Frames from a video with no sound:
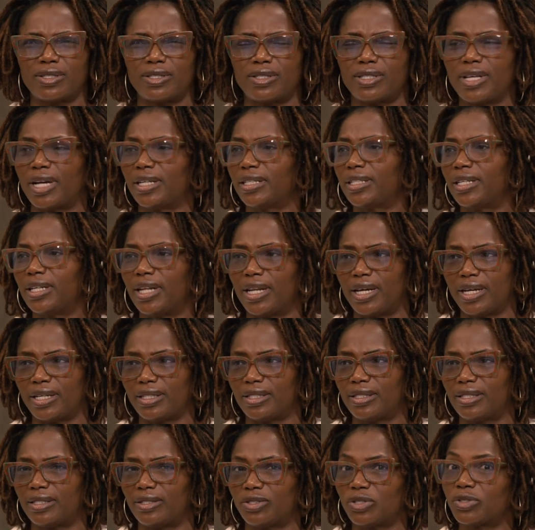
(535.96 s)
is Sunday
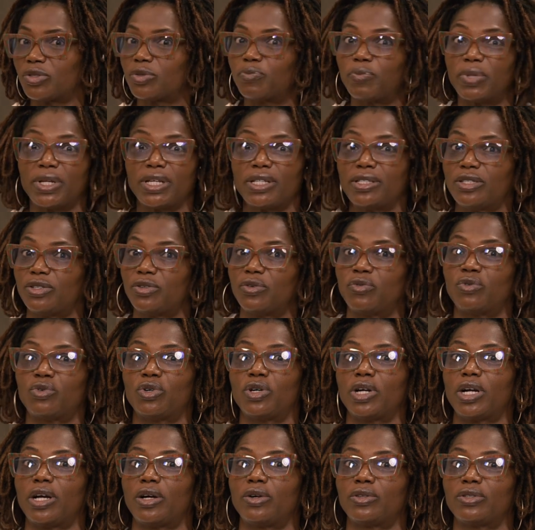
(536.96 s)
Lights. Just plenty of
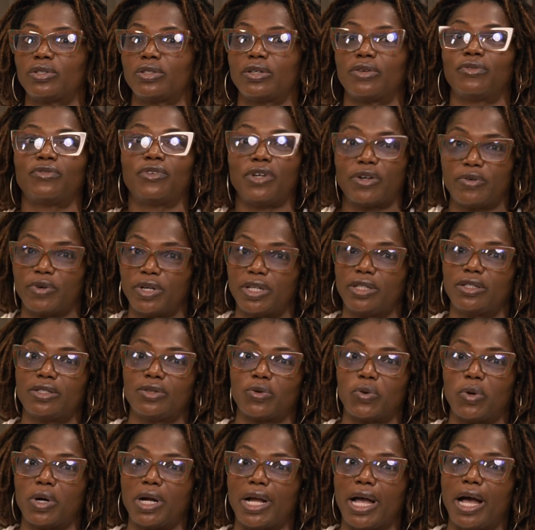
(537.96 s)
workouts. So if you're
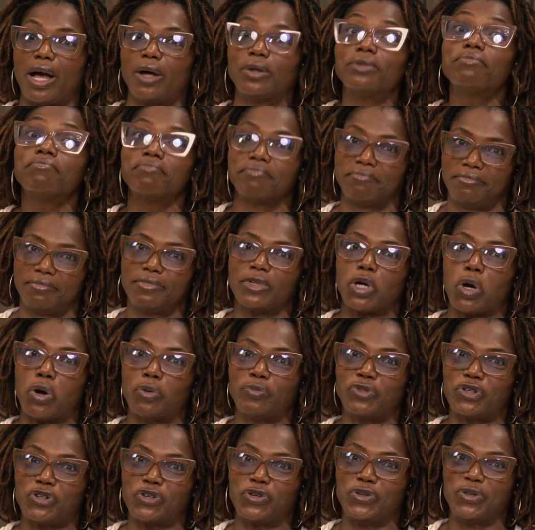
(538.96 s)
ready to work out,
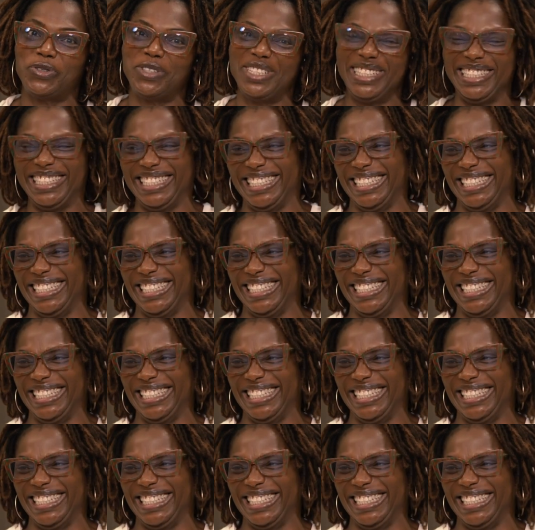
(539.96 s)
come true.